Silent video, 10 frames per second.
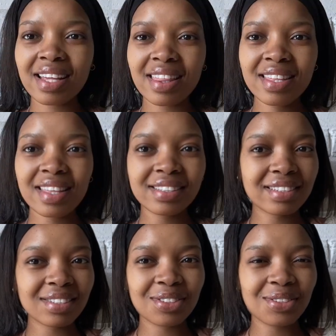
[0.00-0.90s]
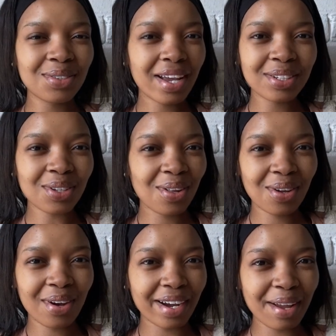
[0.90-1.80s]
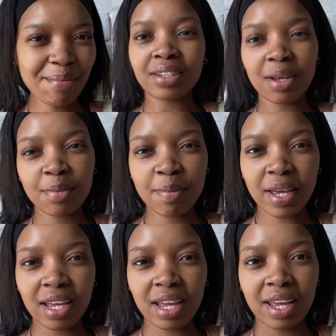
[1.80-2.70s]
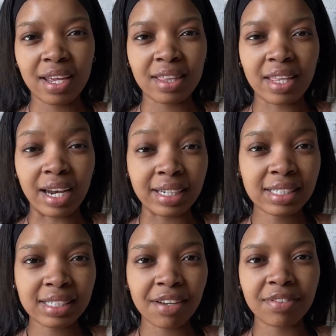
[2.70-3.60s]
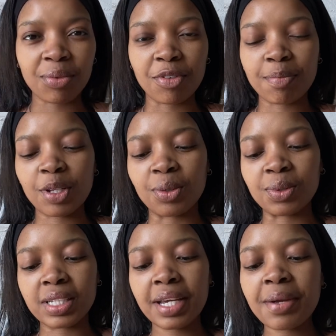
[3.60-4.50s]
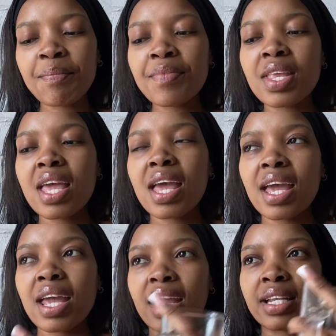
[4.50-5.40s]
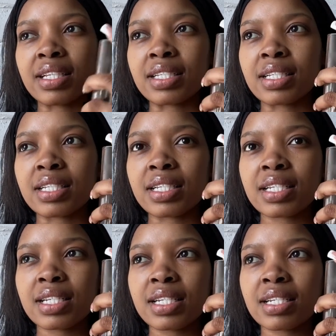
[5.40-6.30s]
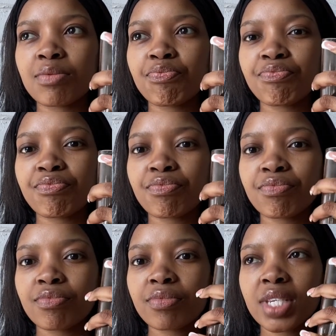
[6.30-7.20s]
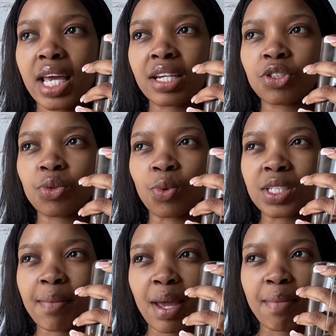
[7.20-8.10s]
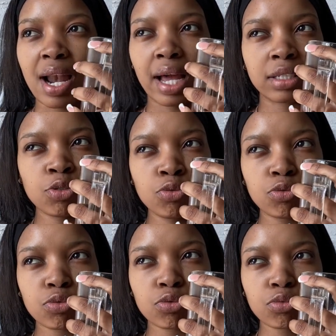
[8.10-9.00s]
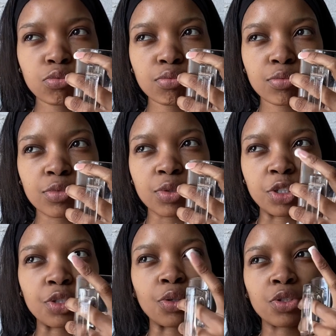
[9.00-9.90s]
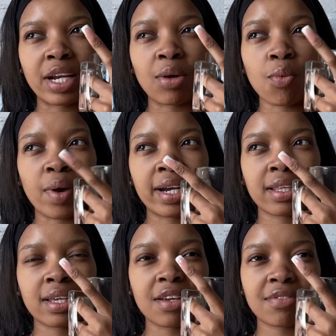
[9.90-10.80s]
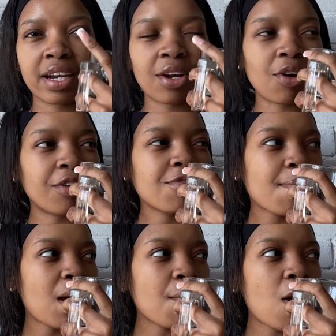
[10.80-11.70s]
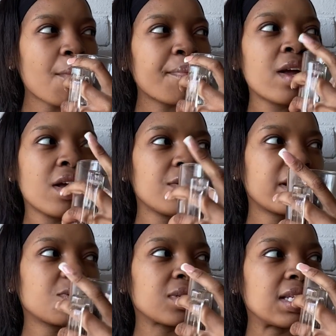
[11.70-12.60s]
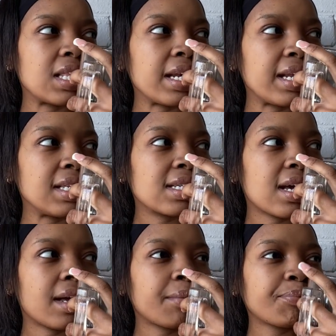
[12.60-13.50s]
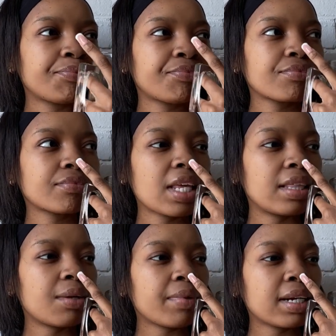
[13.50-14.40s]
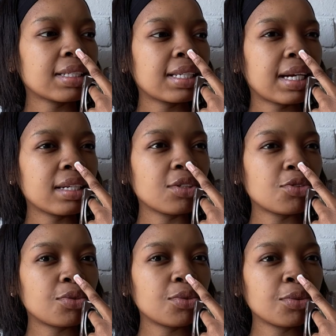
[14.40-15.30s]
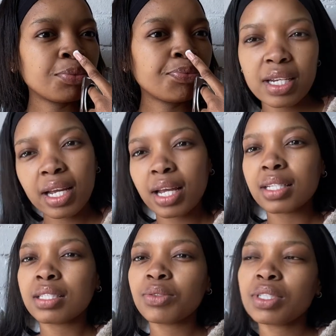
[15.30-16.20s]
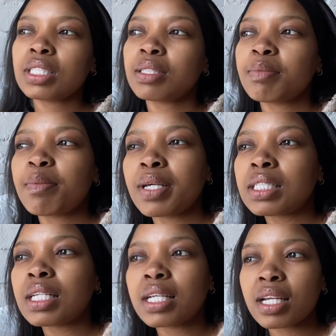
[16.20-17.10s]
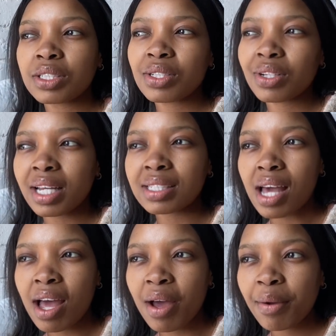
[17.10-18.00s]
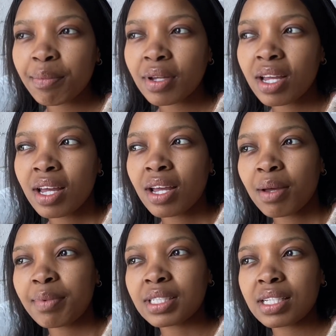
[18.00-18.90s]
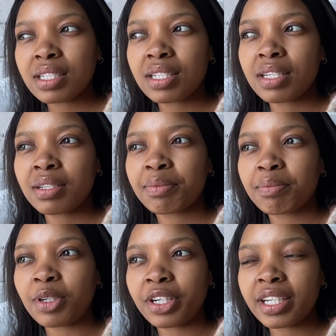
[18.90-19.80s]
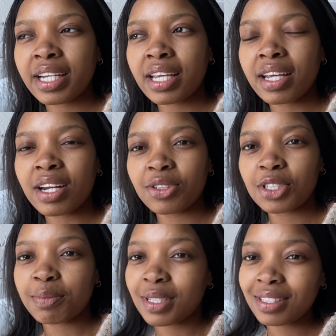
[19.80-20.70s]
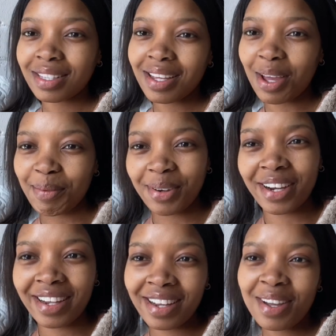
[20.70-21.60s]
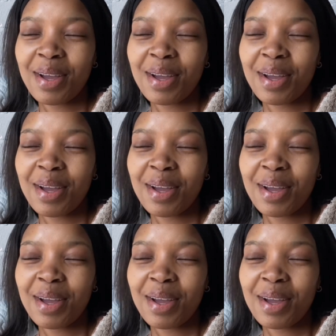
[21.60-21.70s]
I think that's you guys all caught up. Now we're packing the lash stuff that we've been using, and I need to water my plants. which is also like one other gift that I got from my mom. You guys will see that later. And then what else did I need to do? Yeah guys, this was just me basically catching you guys up, basically learning again how to speak to the camera.